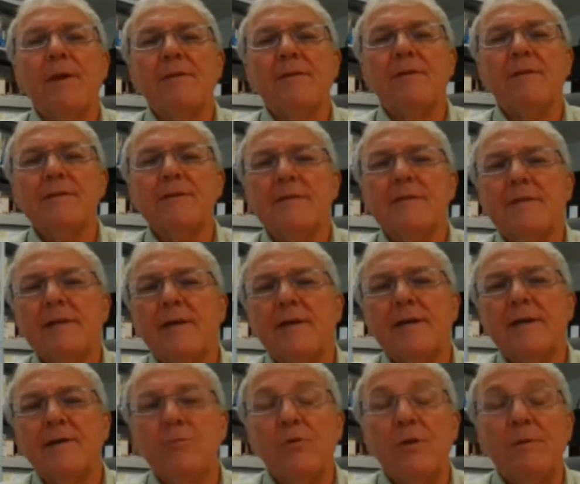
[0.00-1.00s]
methods
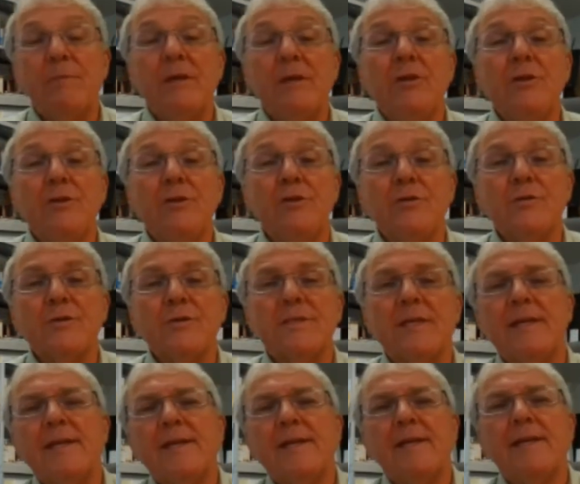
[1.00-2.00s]
would be used,
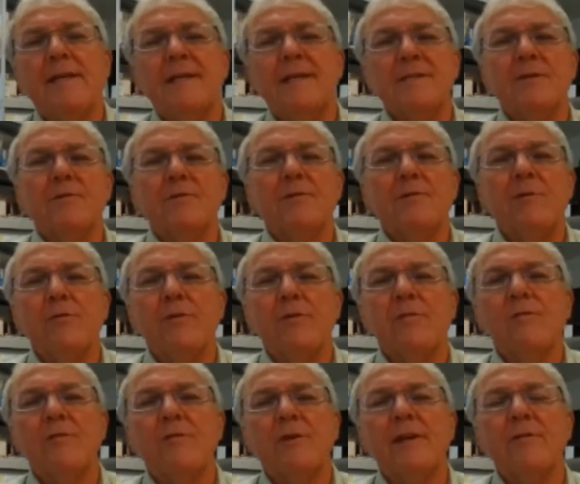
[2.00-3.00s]
and that's a
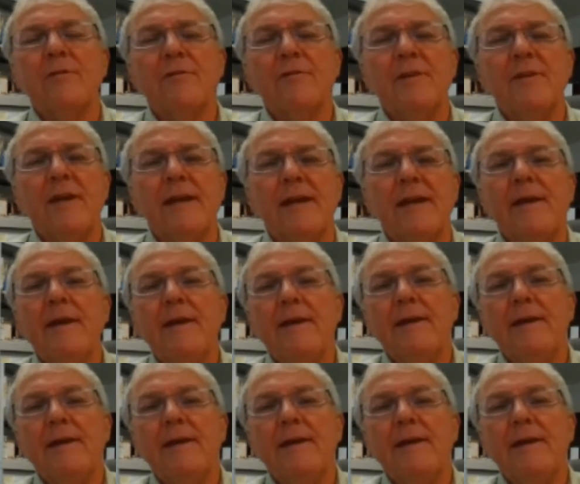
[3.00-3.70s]
real critical thing.